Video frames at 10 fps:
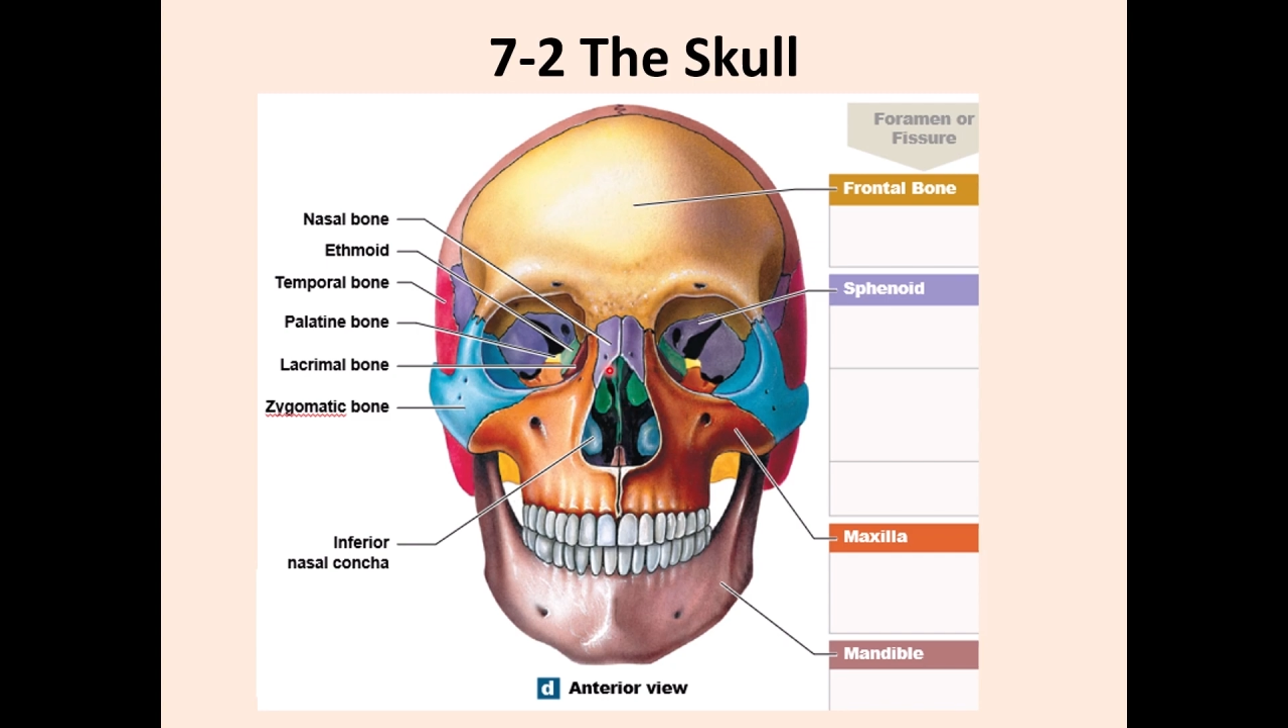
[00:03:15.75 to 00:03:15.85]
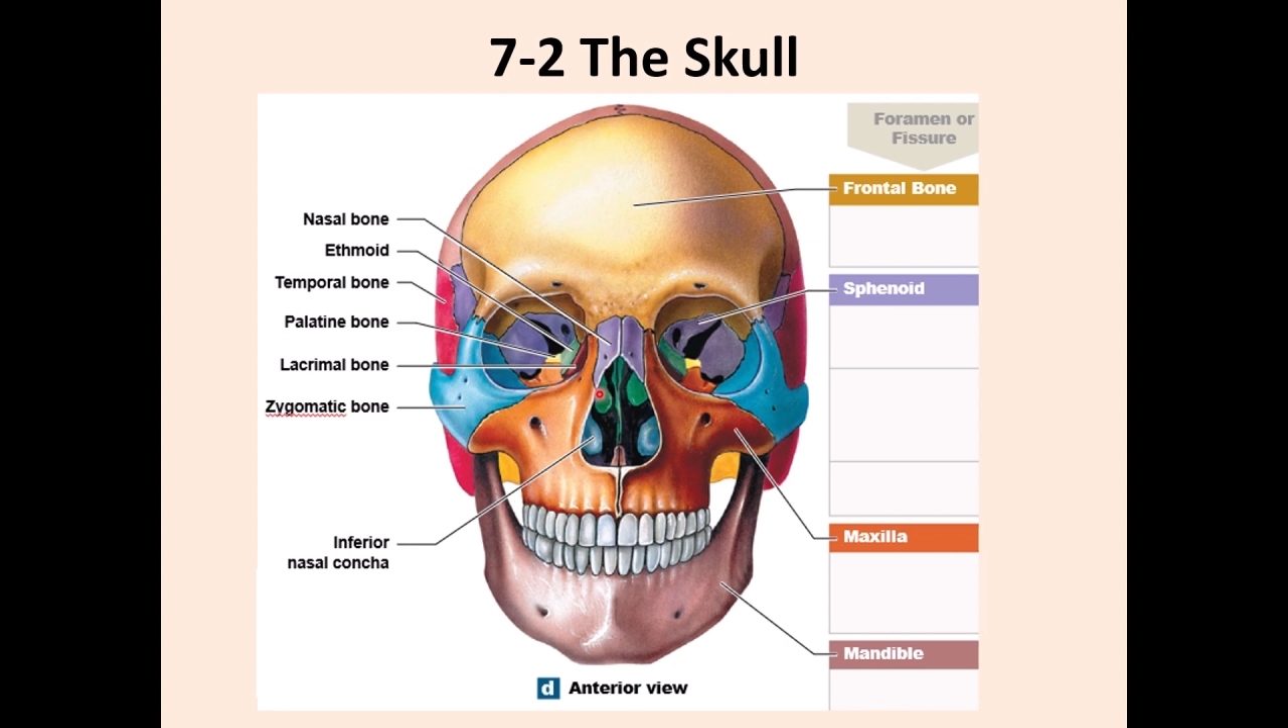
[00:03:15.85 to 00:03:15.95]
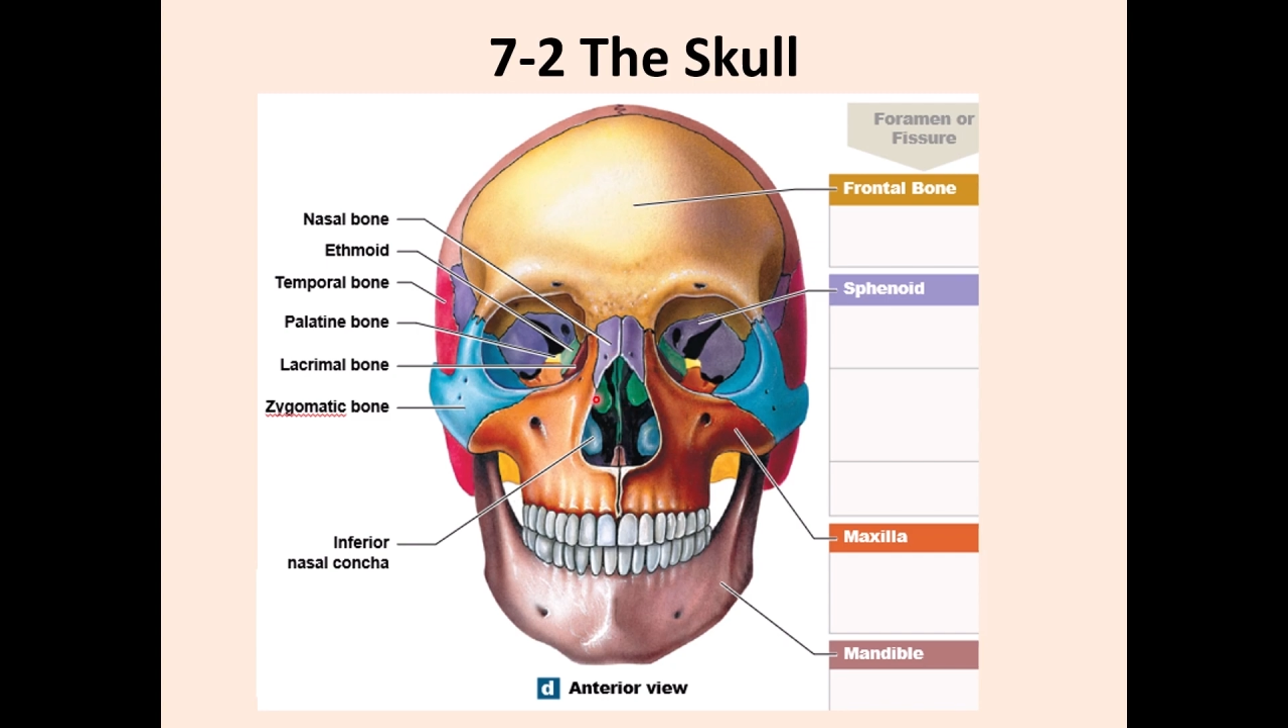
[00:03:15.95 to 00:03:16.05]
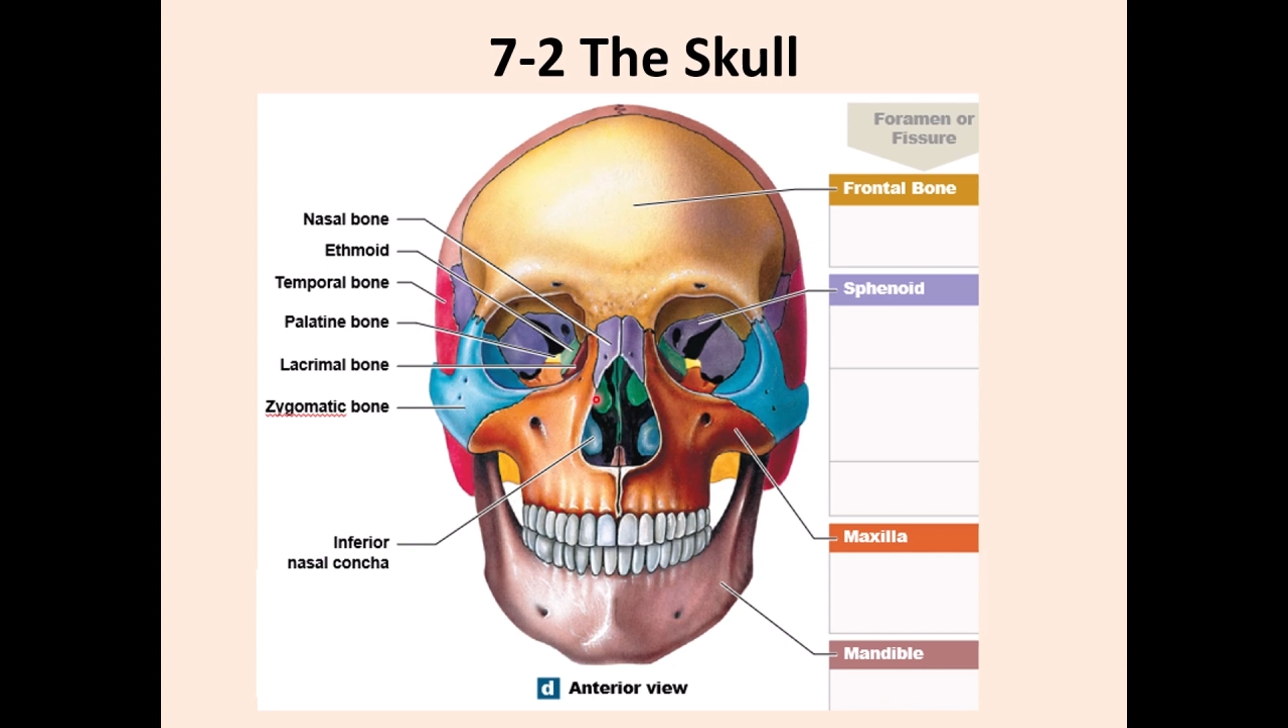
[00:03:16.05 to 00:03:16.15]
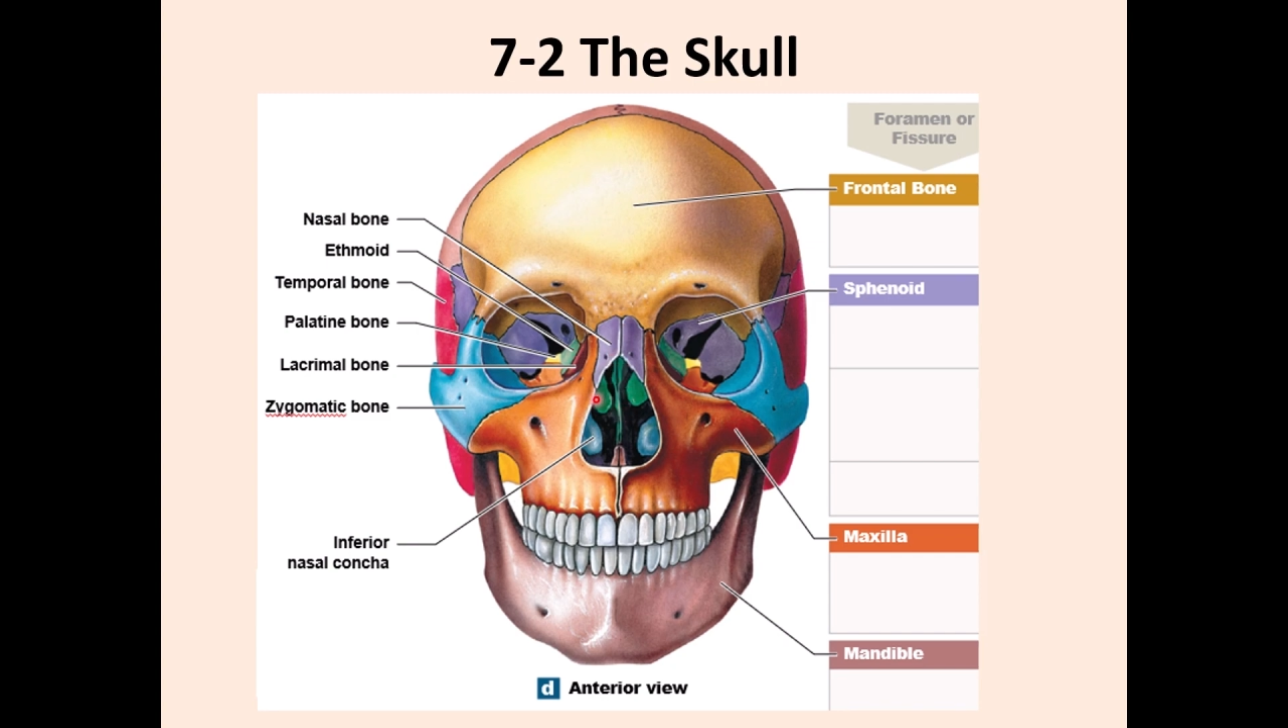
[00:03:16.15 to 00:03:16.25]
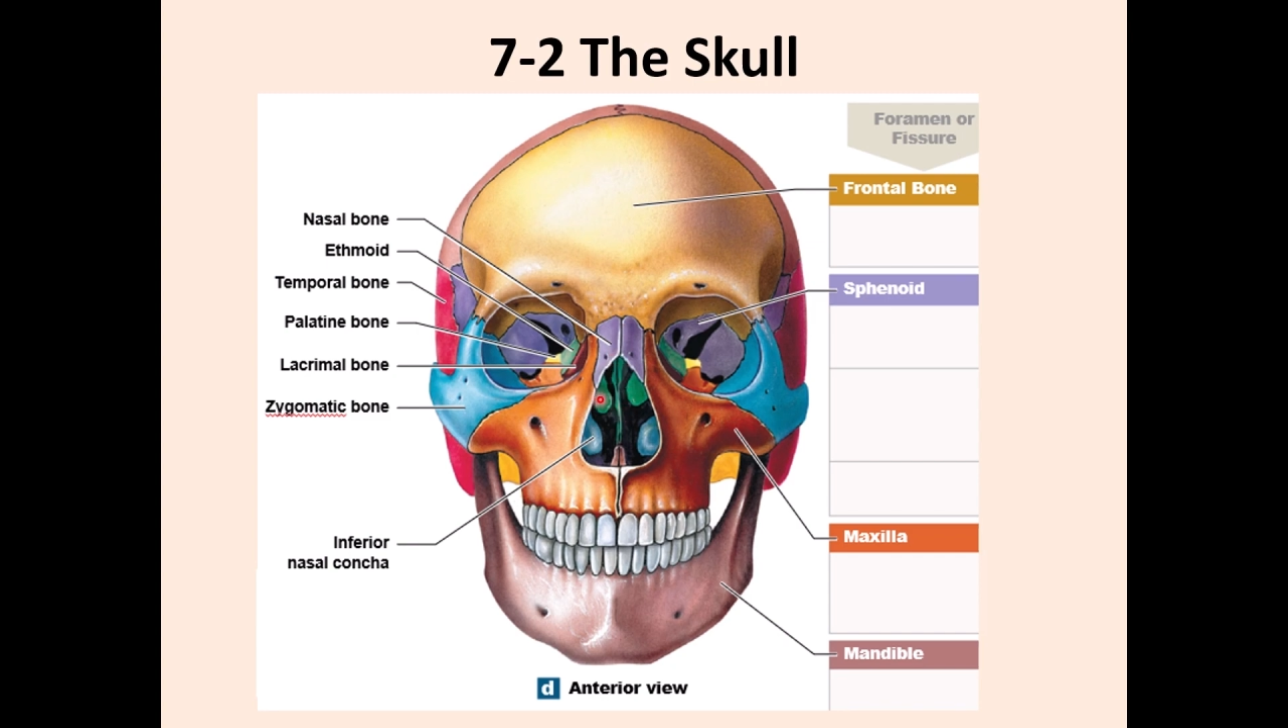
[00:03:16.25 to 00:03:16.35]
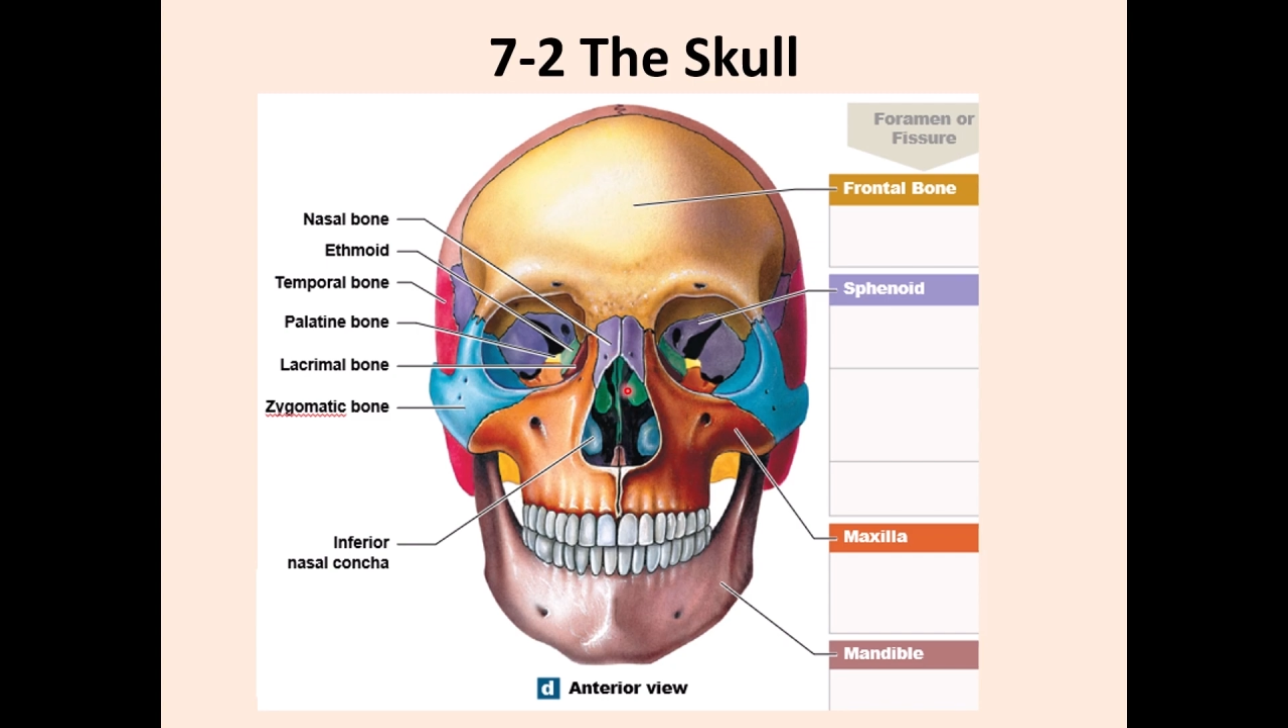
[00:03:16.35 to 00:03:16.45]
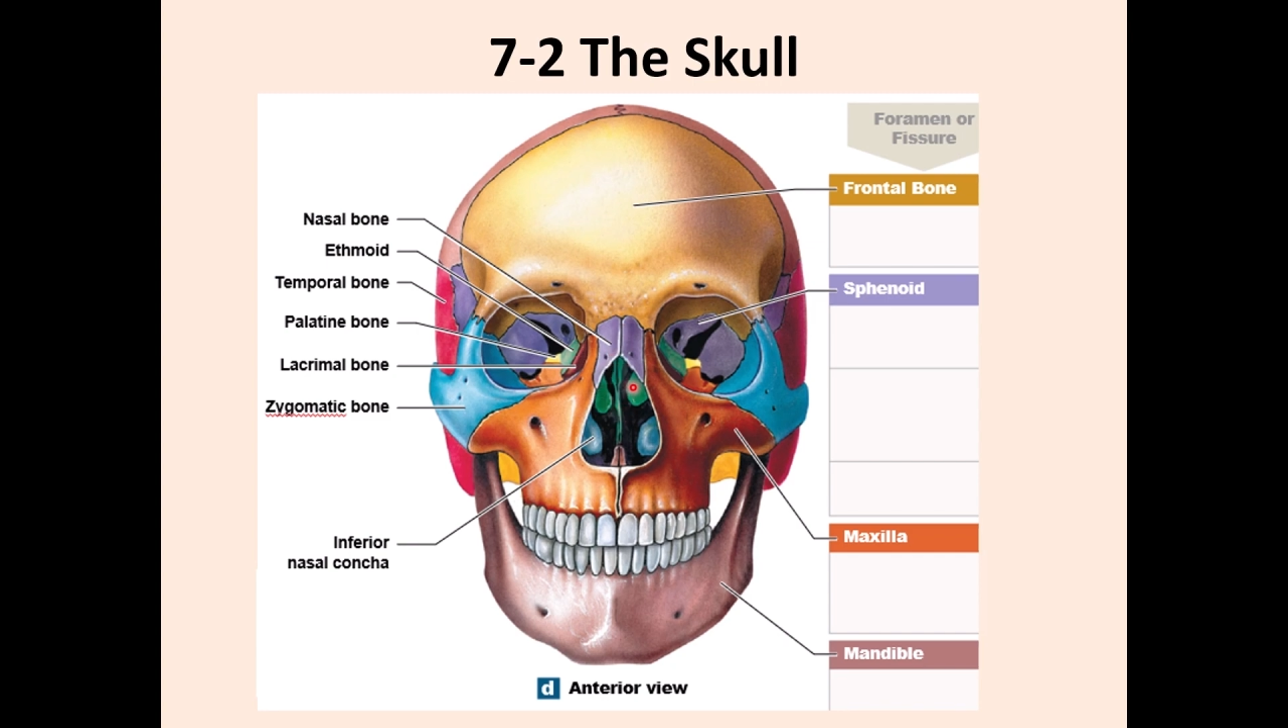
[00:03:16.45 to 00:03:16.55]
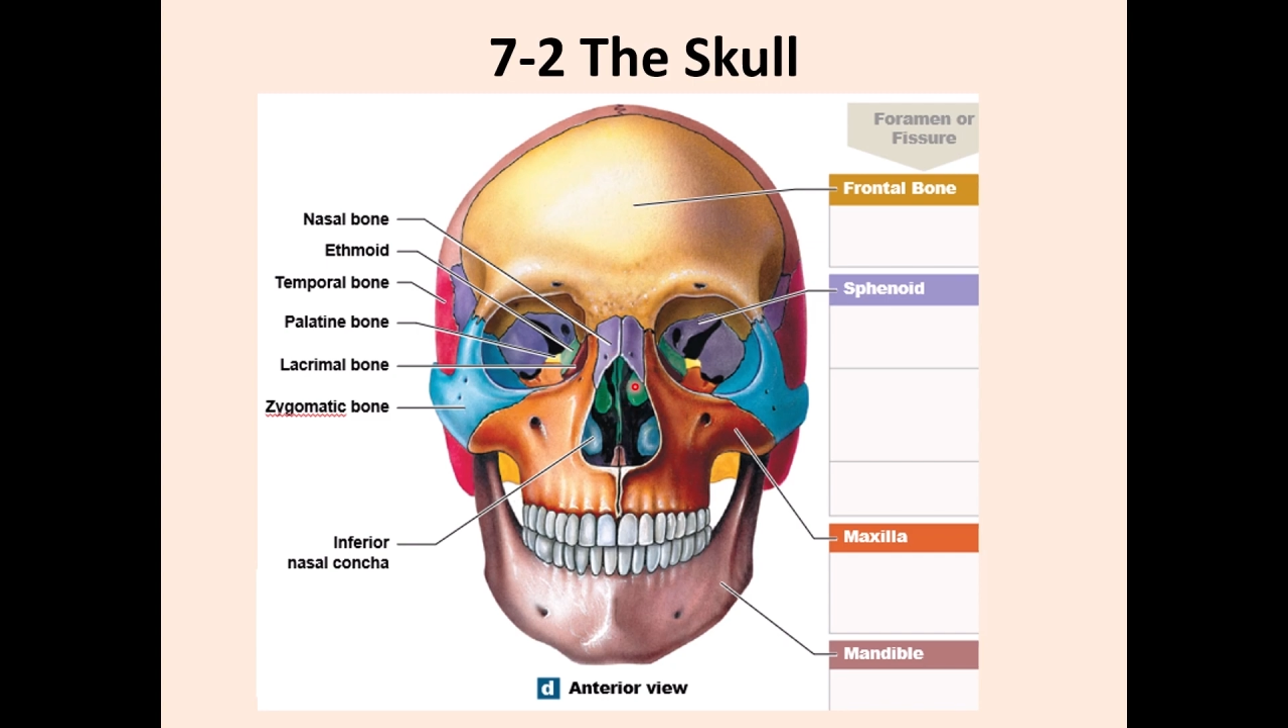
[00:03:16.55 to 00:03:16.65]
this area.